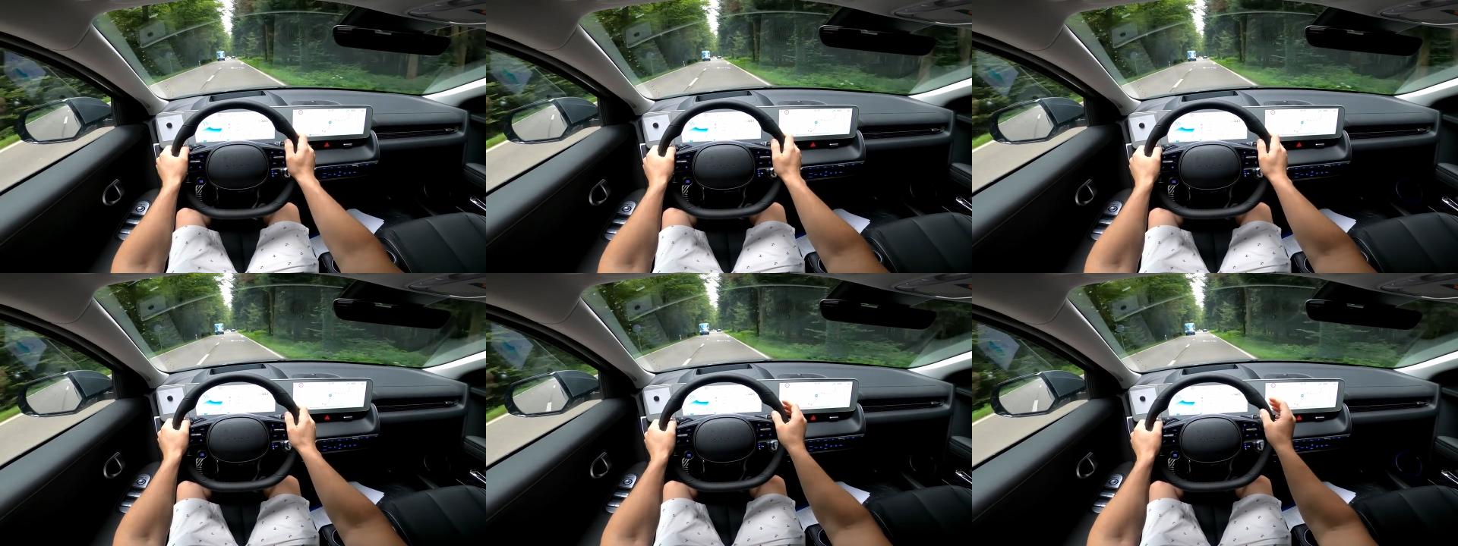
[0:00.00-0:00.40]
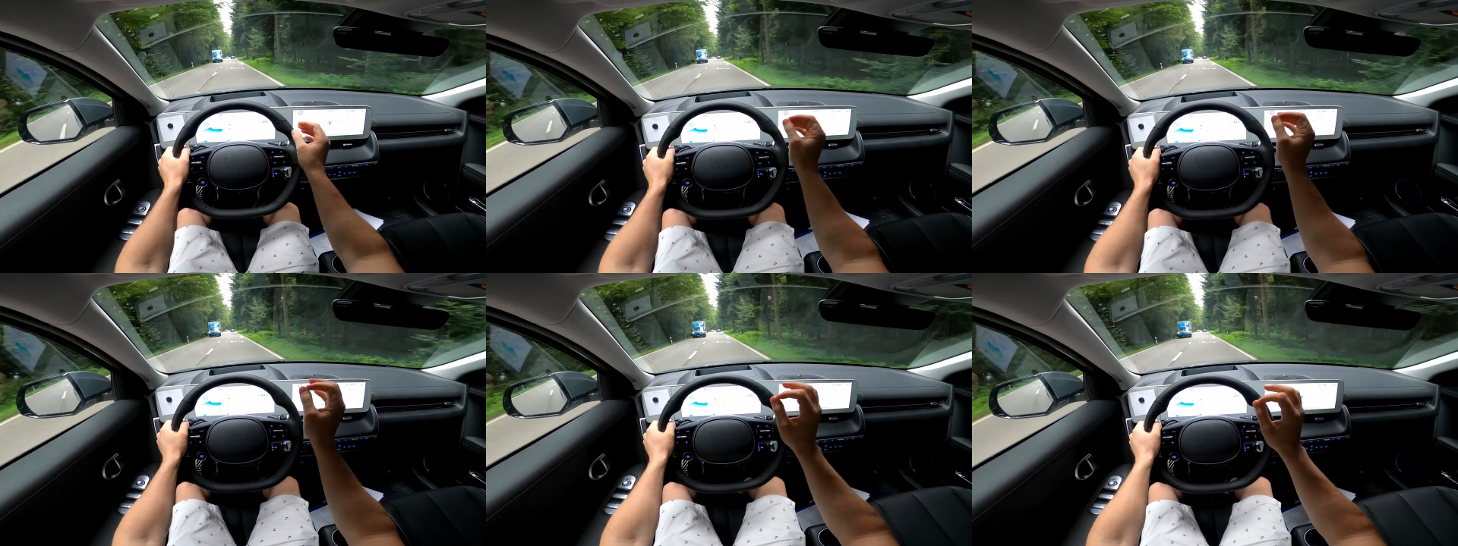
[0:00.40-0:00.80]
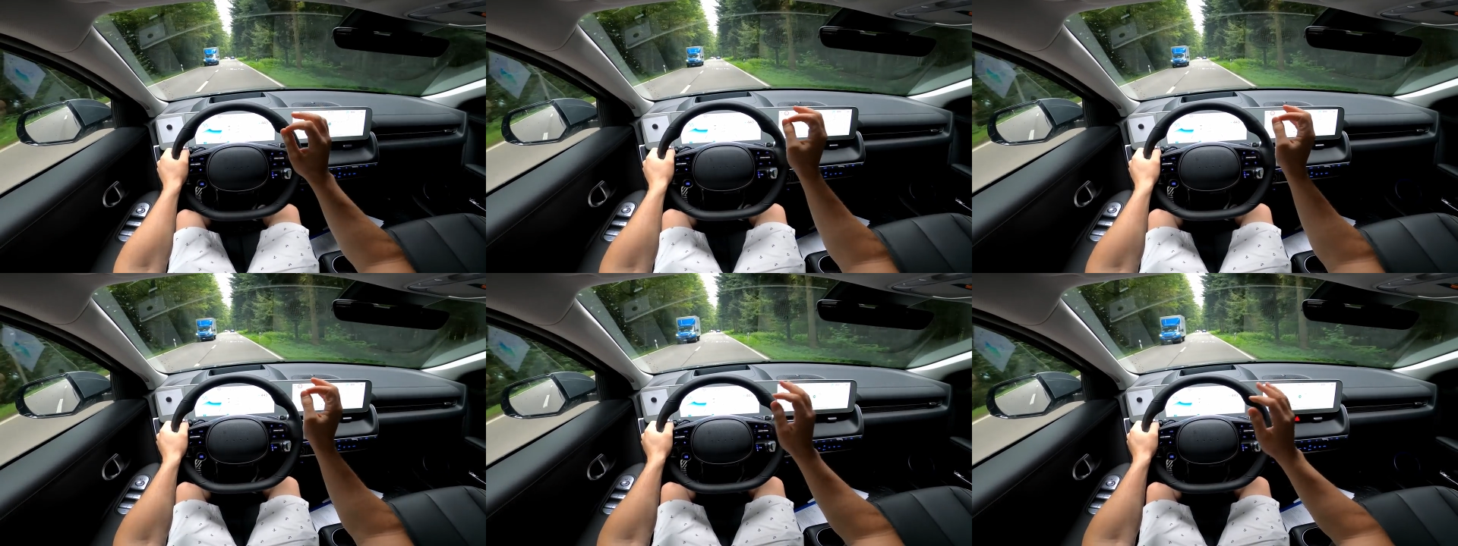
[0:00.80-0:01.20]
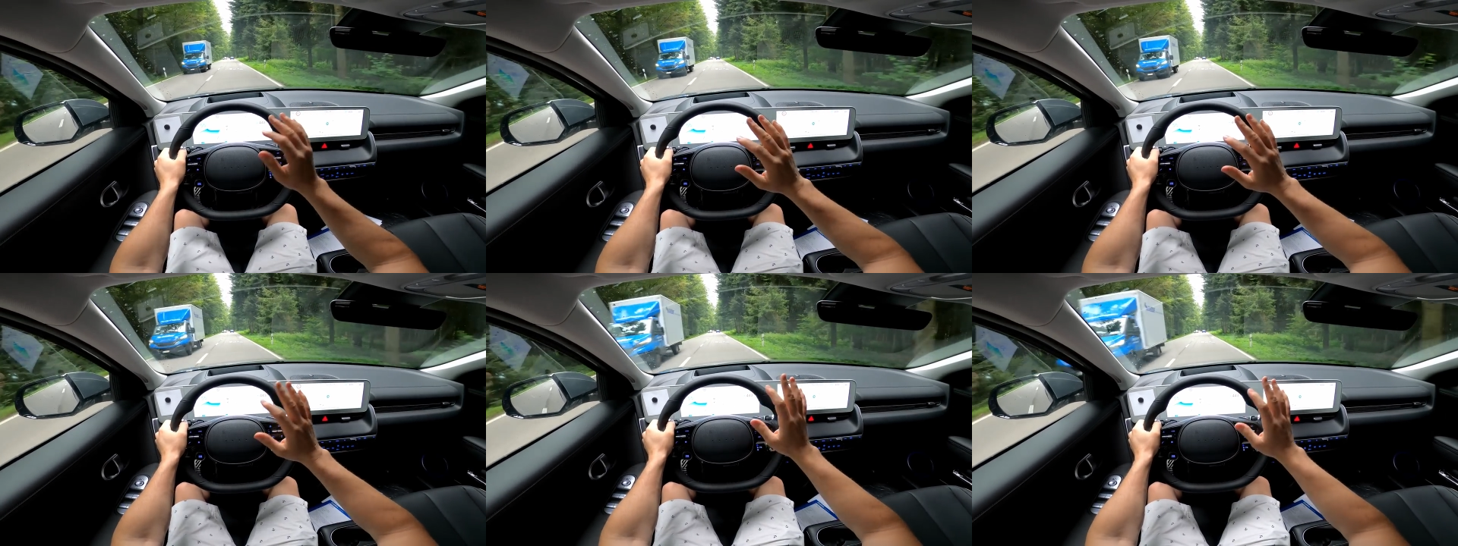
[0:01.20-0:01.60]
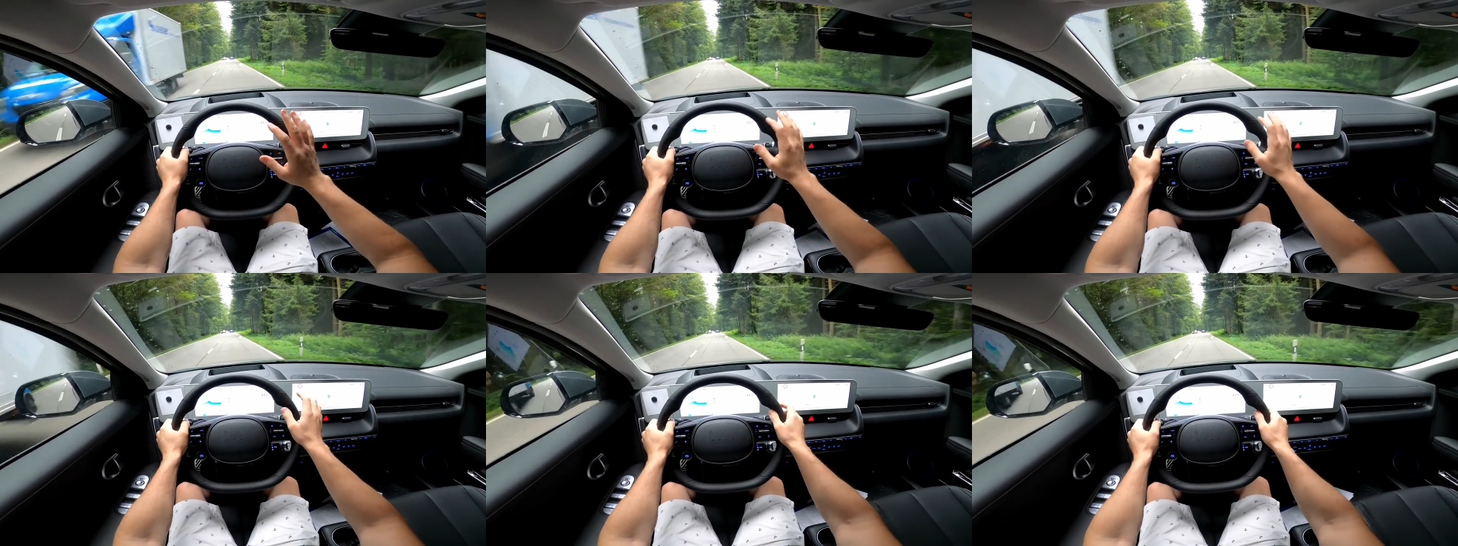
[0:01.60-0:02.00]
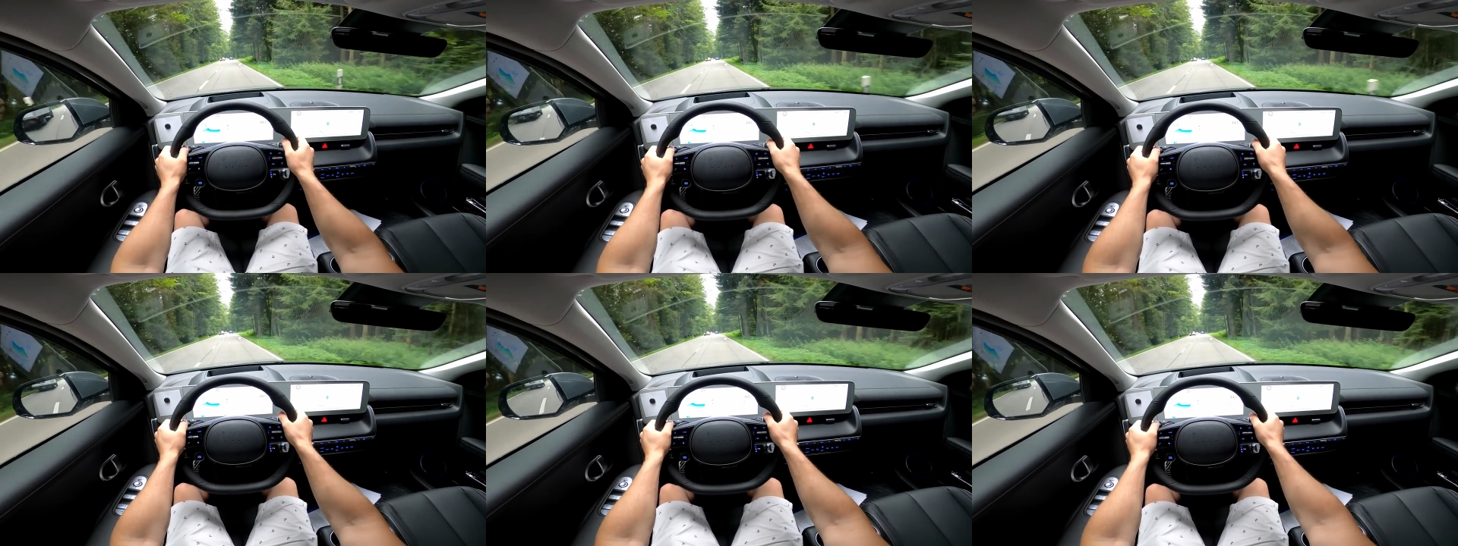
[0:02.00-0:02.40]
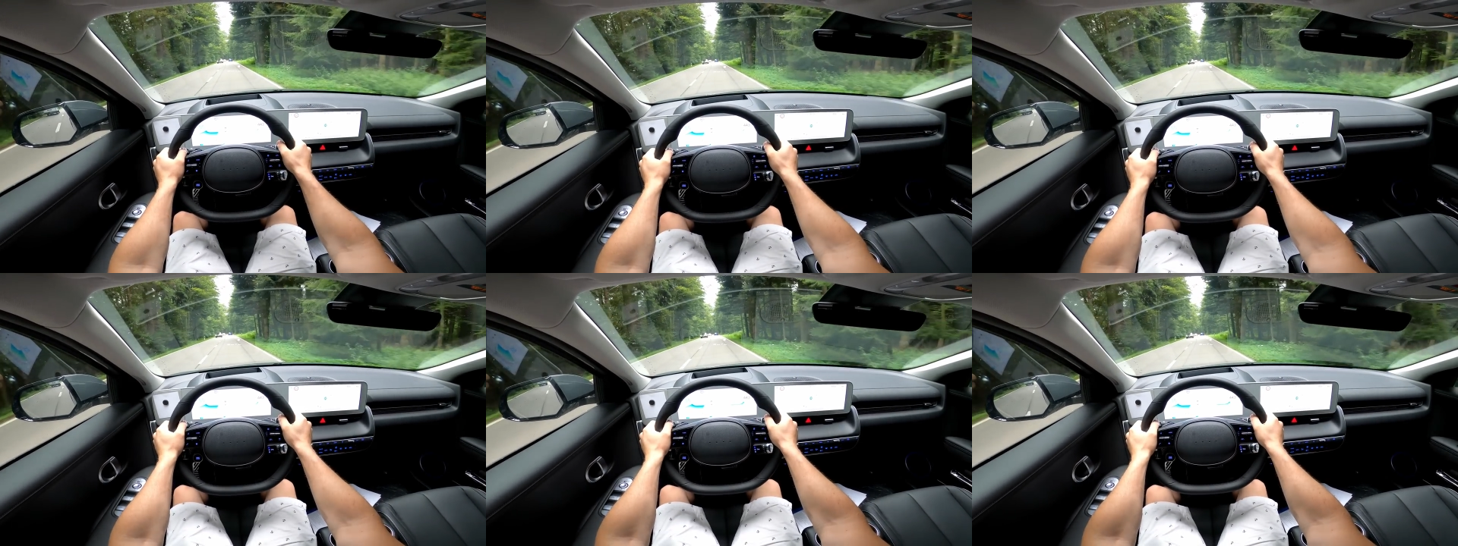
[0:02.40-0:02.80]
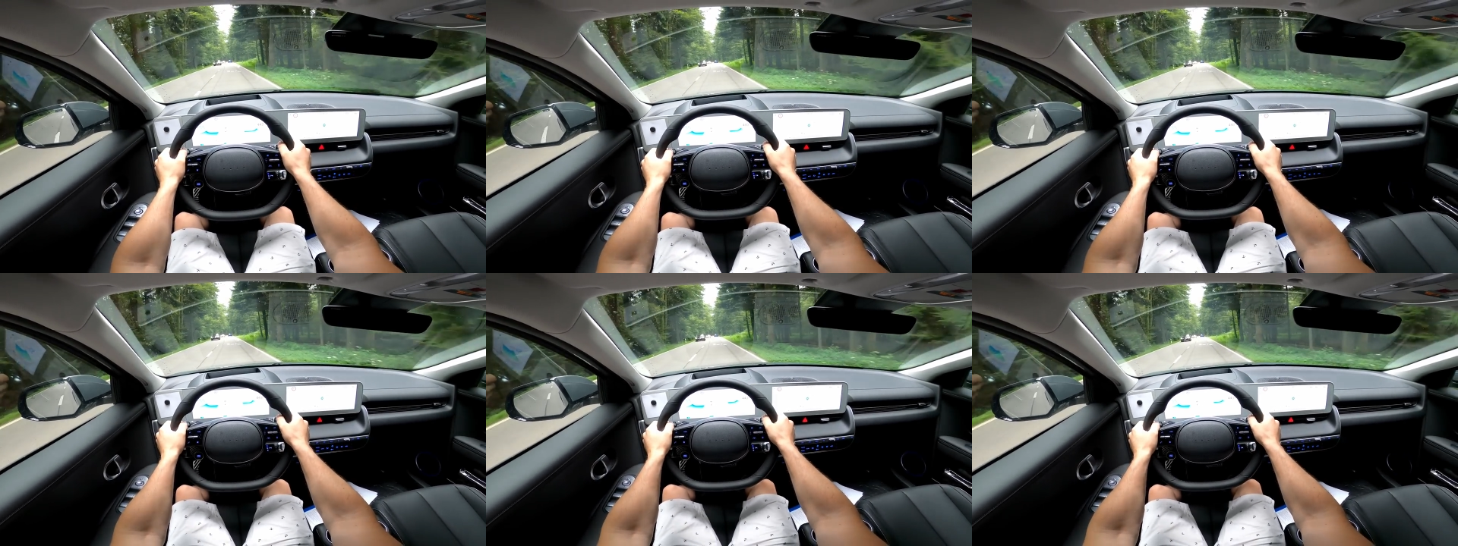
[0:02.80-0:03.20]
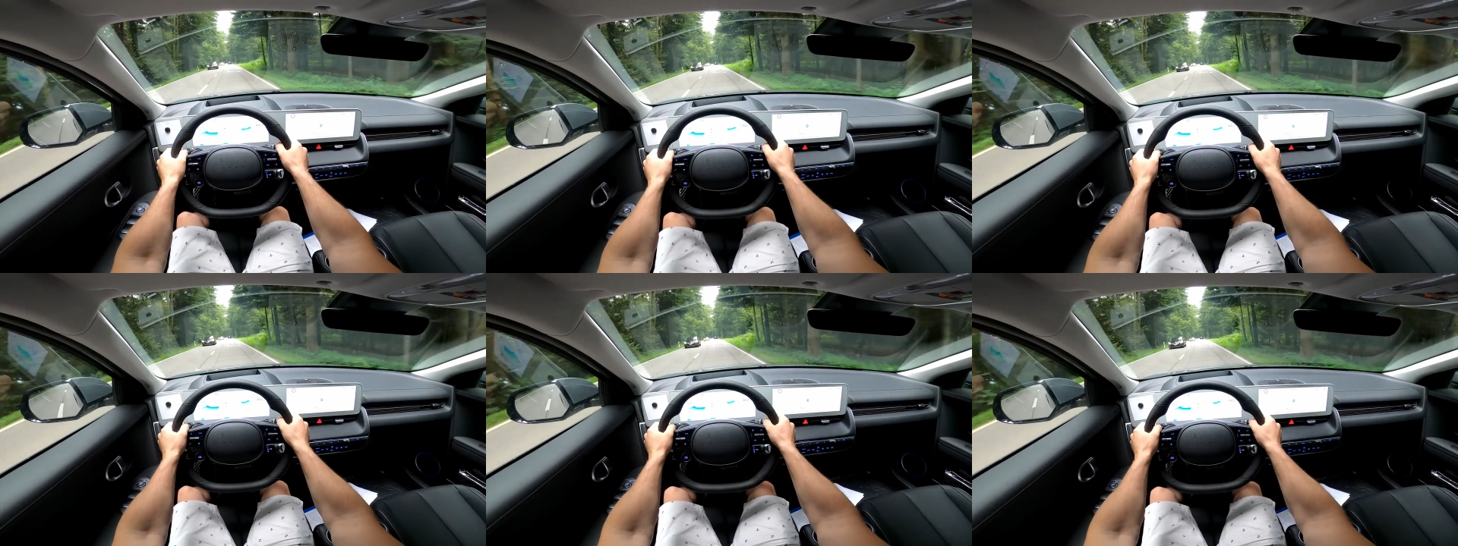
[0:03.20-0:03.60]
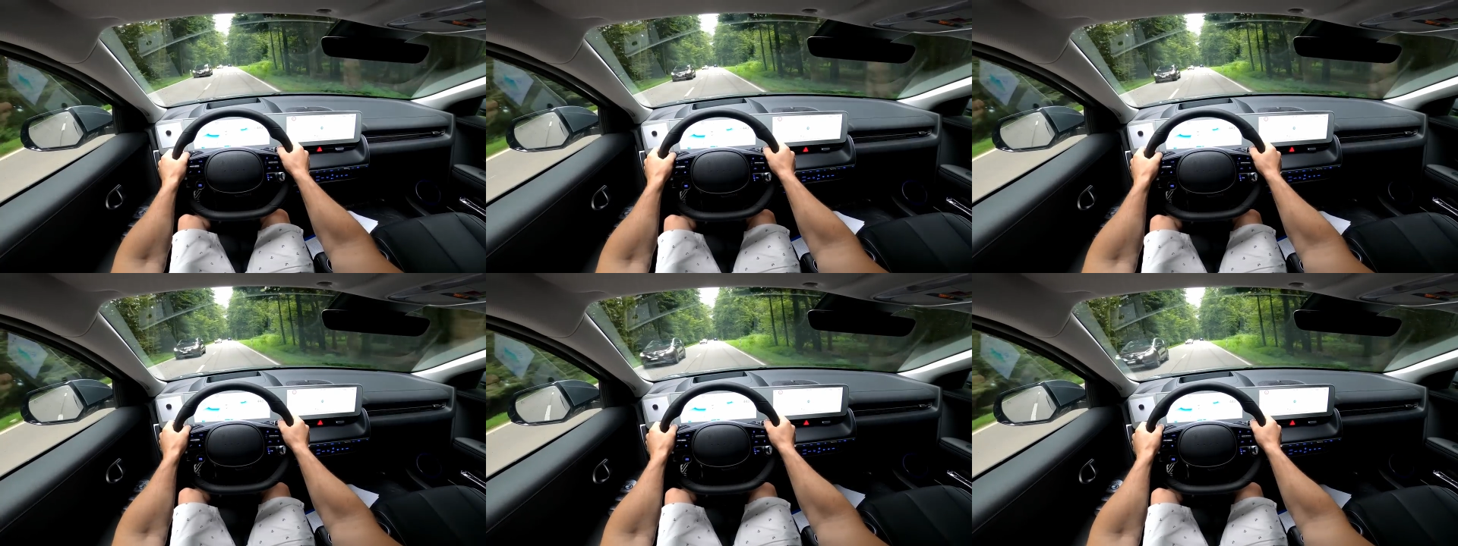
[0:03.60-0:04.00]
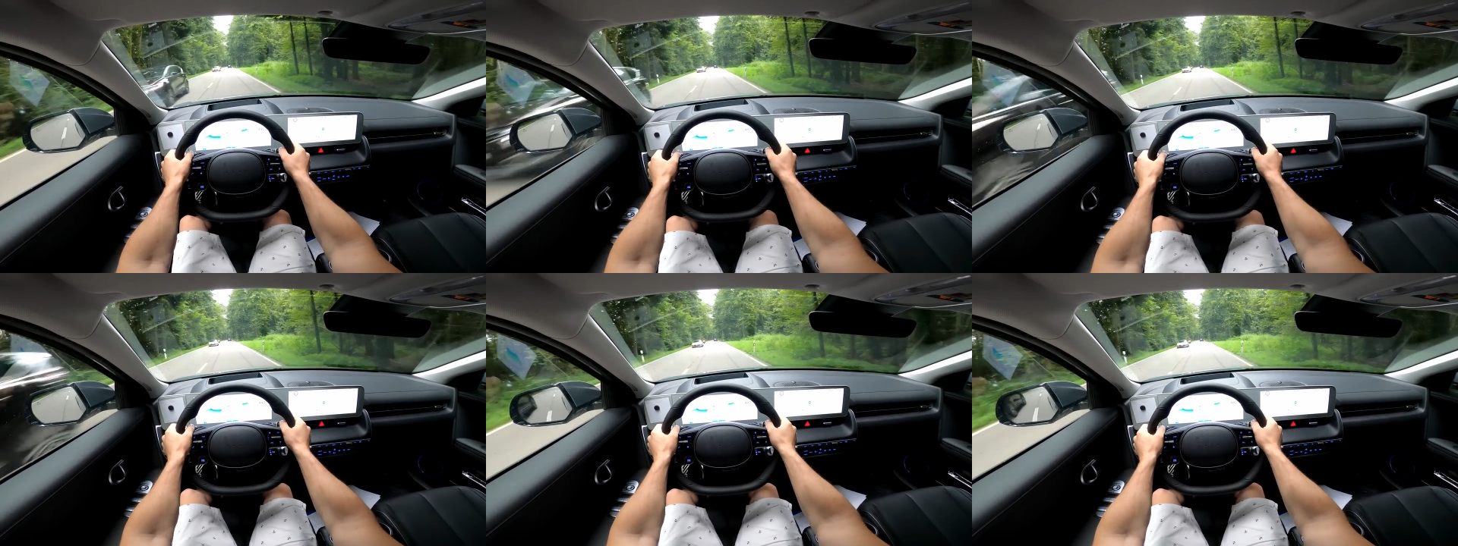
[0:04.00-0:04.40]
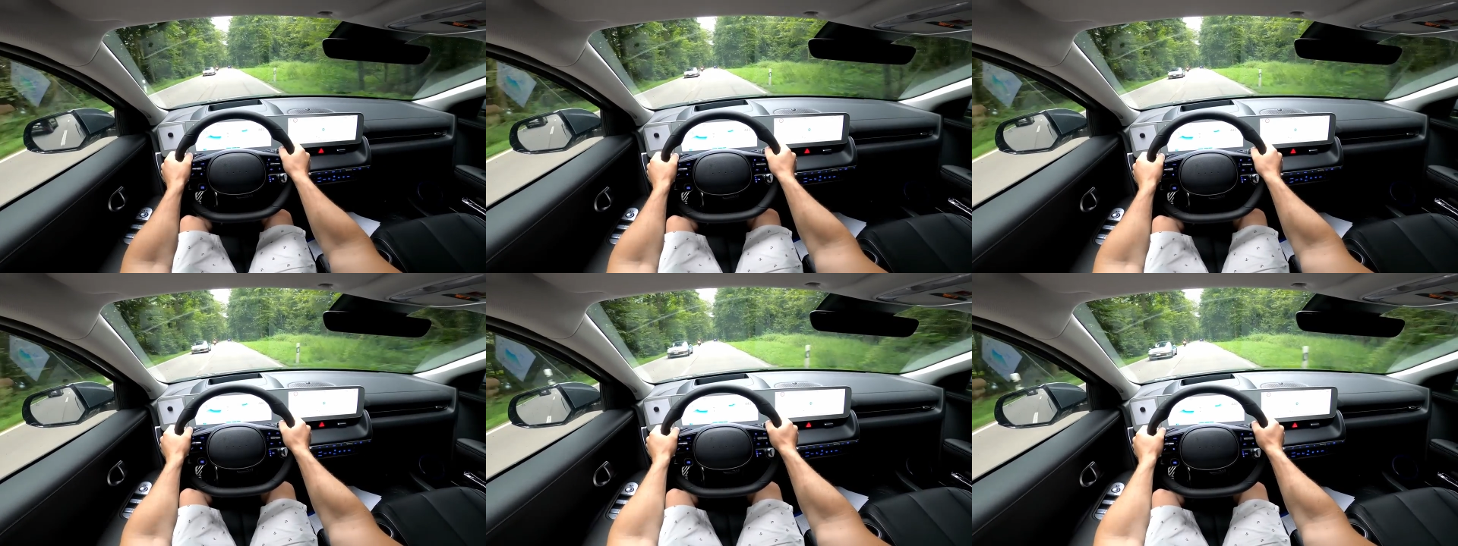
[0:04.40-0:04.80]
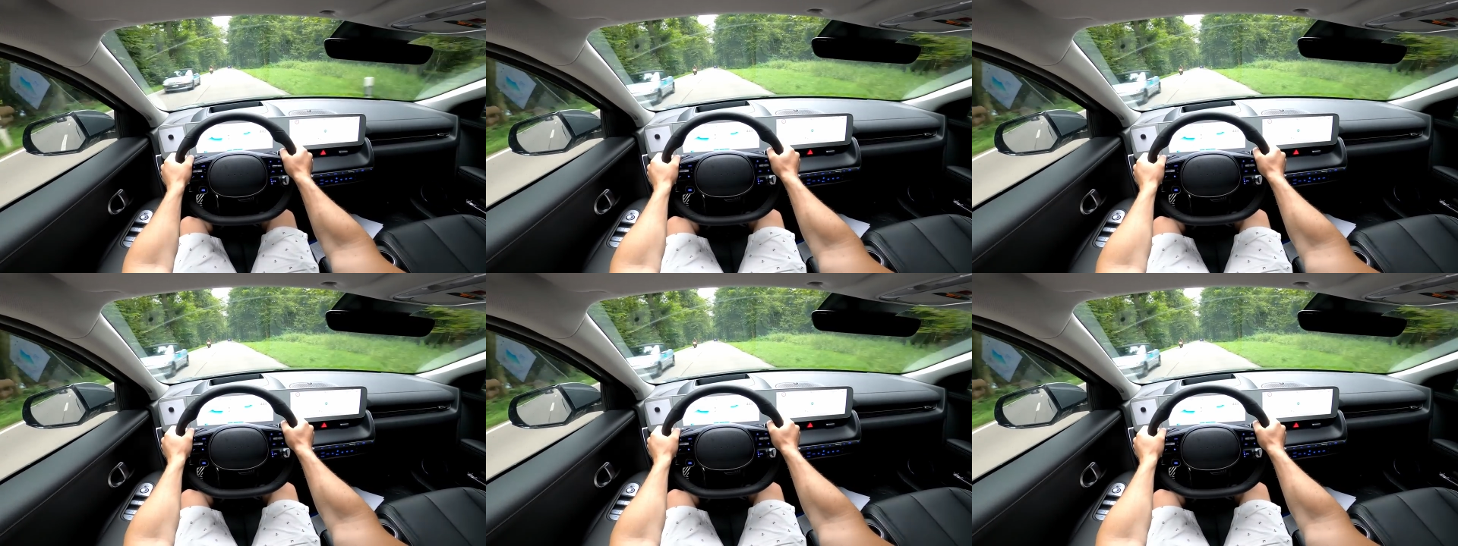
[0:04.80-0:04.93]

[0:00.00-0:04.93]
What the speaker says: Nobody's mouth can be seen.